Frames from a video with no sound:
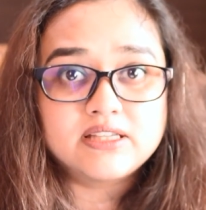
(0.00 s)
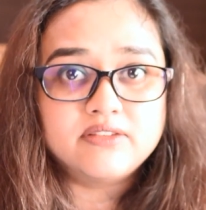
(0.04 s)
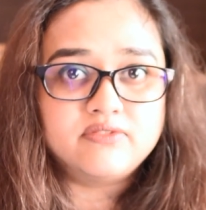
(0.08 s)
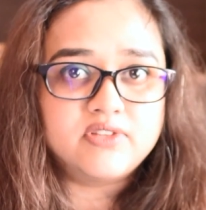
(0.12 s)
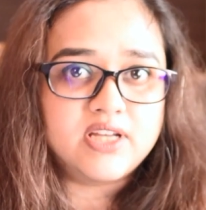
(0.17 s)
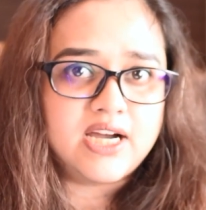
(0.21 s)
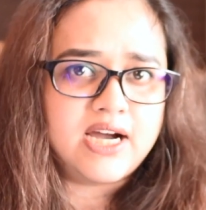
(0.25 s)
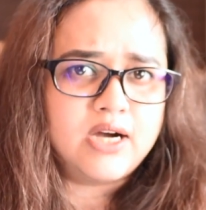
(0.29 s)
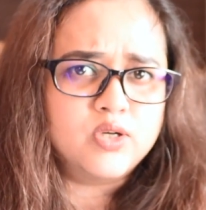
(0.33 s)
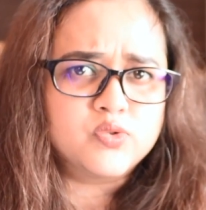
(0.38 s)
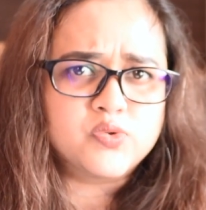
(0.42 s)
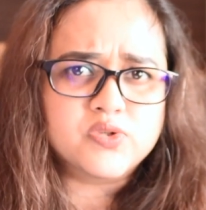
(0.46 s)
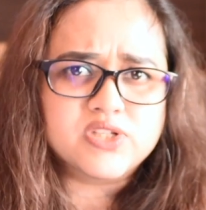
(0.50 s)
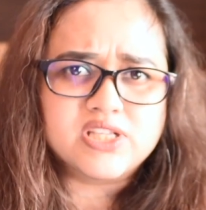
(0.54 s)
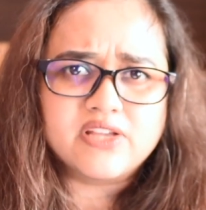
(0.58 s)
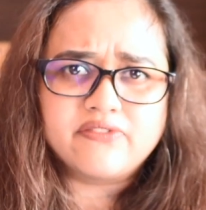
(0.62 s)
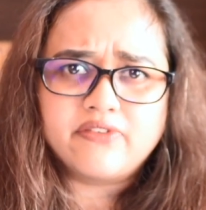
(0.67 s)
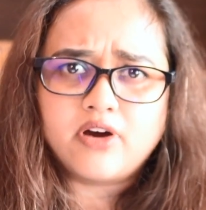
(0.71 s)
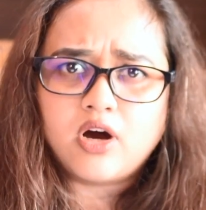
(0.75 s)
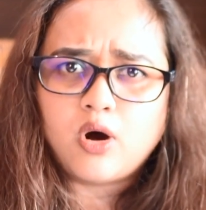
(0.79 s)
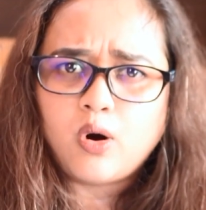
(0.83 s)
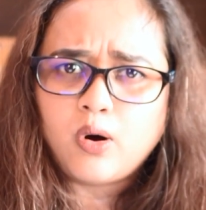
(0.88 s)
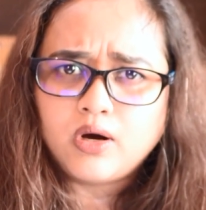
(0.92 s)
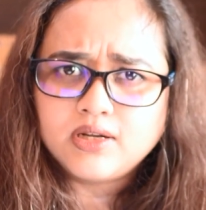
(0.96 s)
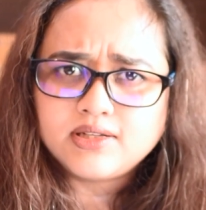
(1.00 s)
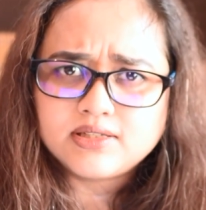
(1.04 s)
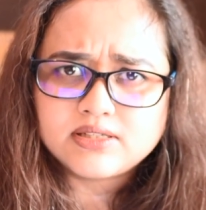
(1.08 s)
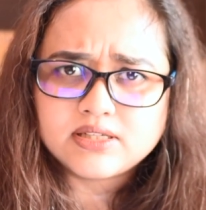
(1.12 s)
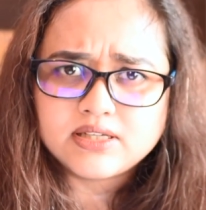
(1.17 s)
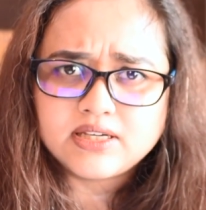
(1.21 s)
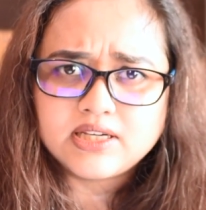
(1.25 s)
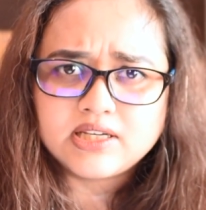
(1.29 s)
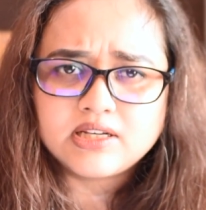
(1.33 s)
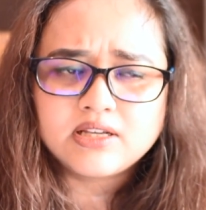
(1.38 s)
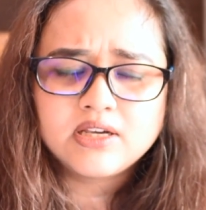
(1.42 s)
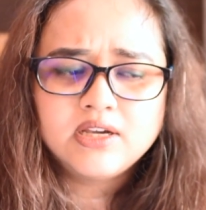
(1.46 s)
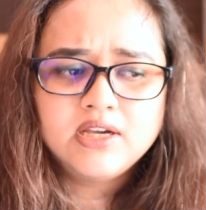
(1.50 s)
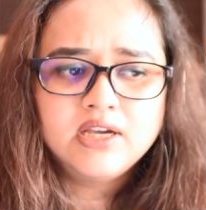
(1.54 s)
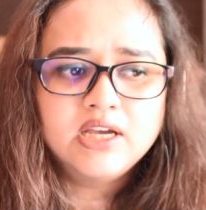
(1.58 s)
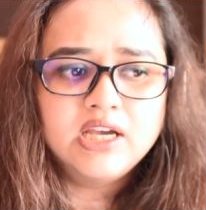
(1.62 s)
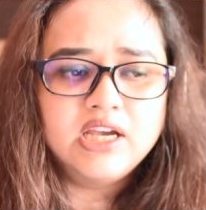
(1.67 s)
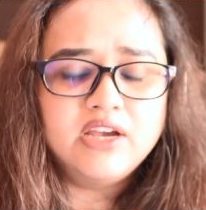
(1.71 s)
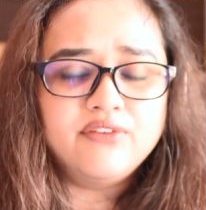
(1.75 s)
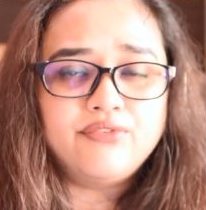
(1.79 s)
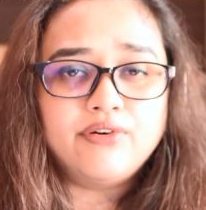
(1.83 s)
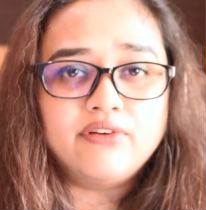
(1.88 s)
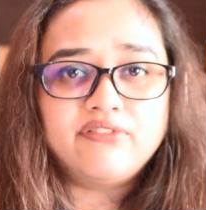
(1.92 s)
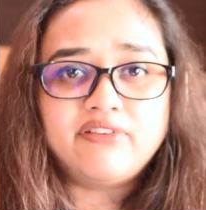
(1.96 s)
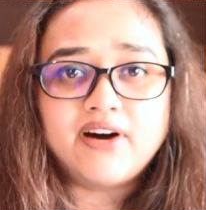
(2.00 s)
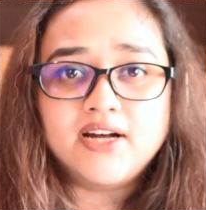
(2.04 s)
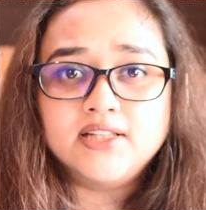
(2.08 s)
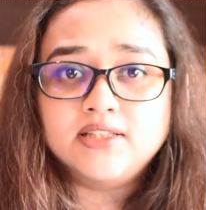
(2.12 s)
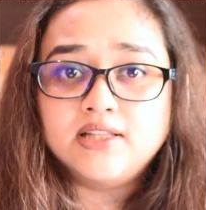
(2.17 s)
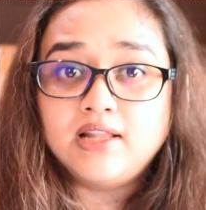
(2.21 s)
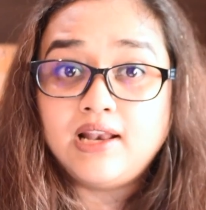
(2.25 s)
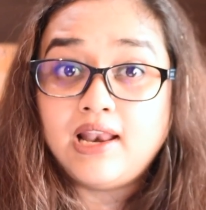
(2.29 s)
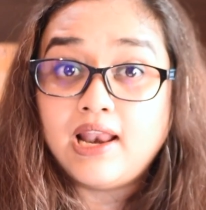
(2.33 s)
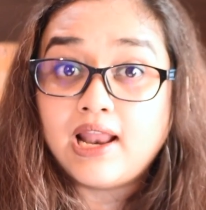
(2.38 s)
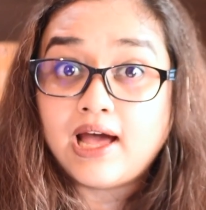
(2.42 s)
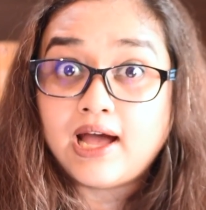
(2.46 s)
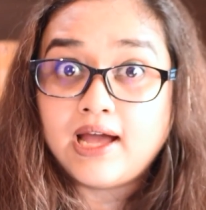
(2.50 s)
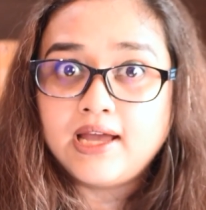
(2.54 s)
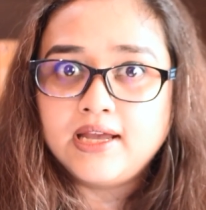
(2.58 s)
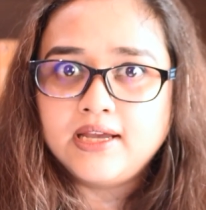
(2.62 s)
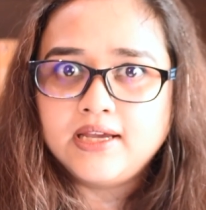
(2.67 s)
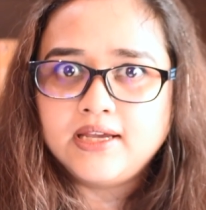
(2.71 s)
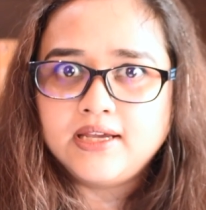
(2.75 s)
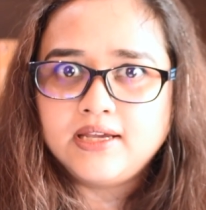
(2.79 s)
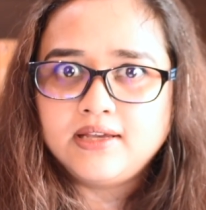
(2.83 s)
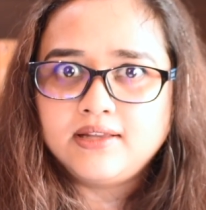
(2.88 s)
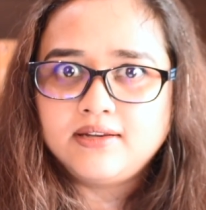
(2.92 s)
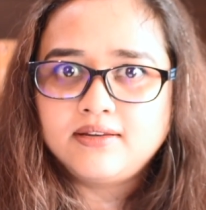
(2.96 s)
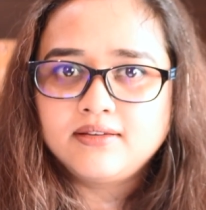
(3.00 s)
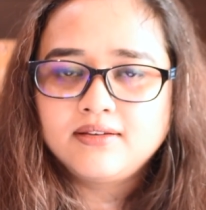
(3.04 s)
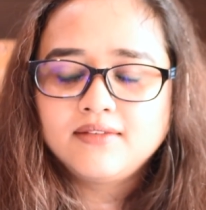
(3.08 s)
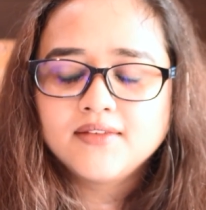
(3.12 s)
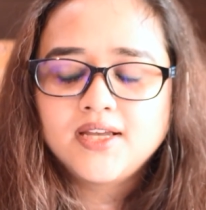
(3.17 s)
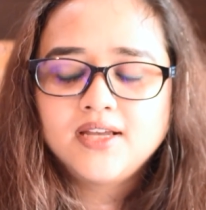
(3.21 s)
if the house was ever haunted, if her father lied,